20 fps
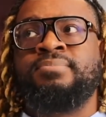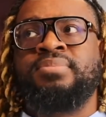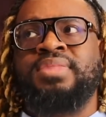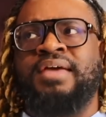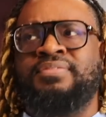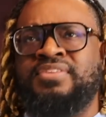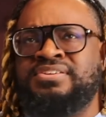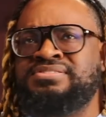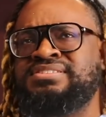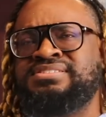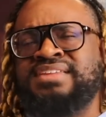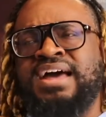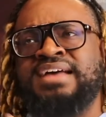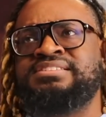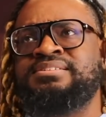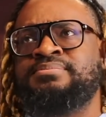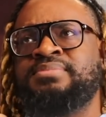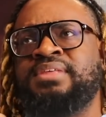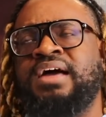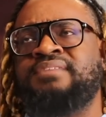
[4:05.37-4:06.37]
and this is not
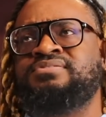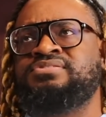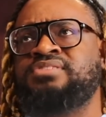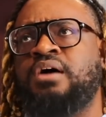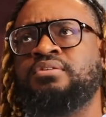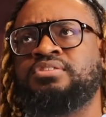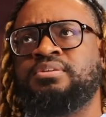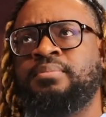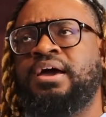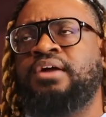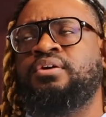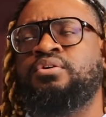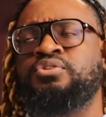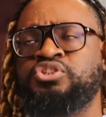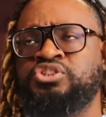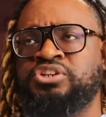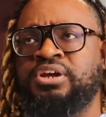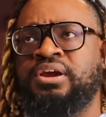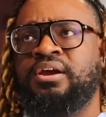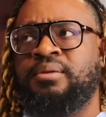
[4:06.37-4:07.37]
something I've talked about or
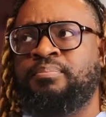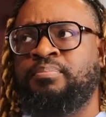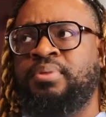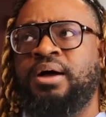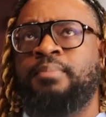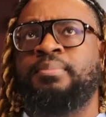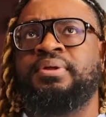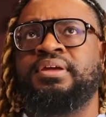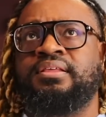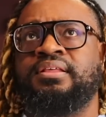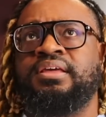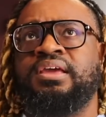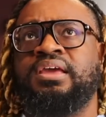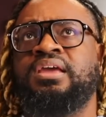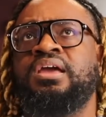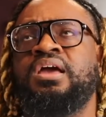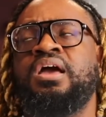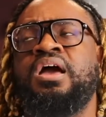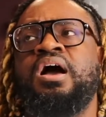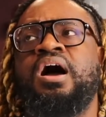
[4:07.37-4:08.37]
shared
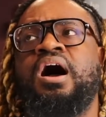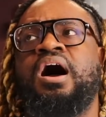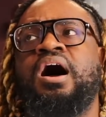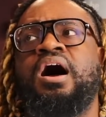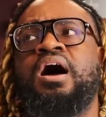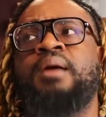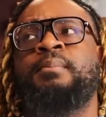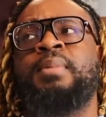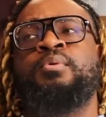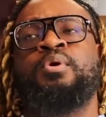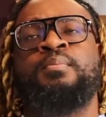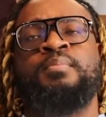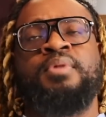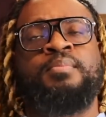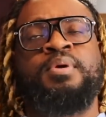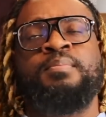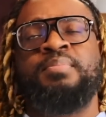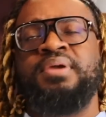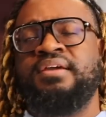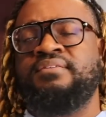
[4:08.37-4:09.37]
publicly, I
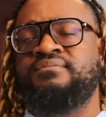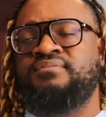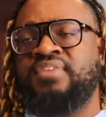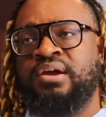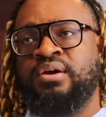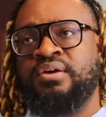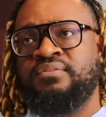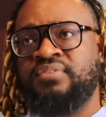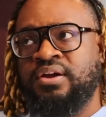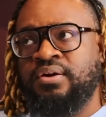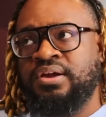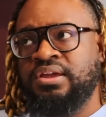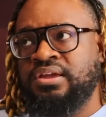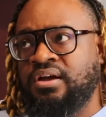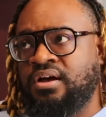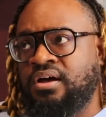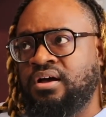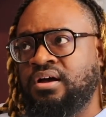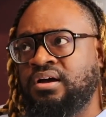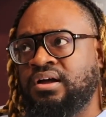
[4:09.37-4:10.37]
remember being very, very
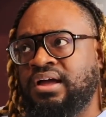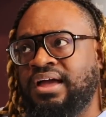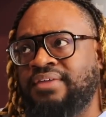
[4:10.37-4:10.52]
young.